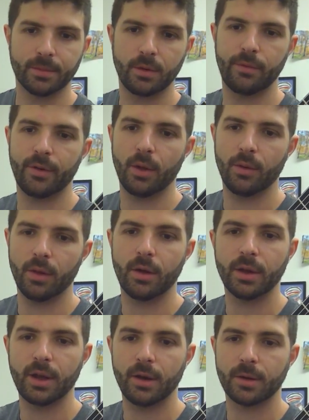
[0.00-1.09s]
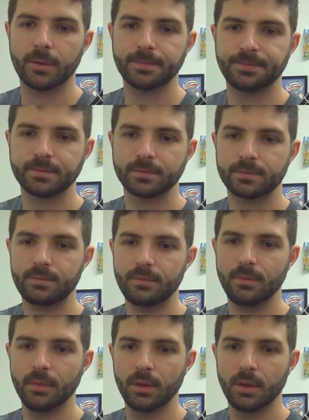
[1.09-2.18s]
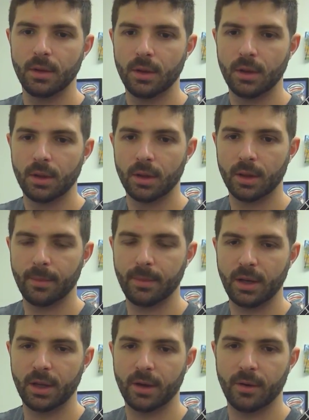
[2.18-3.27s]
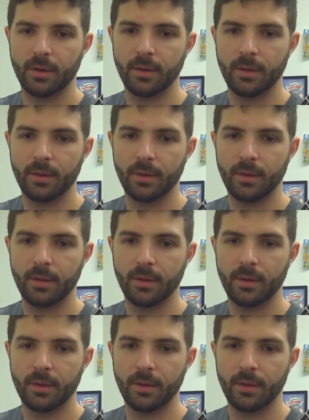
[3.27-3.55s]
You following along here? Let me know.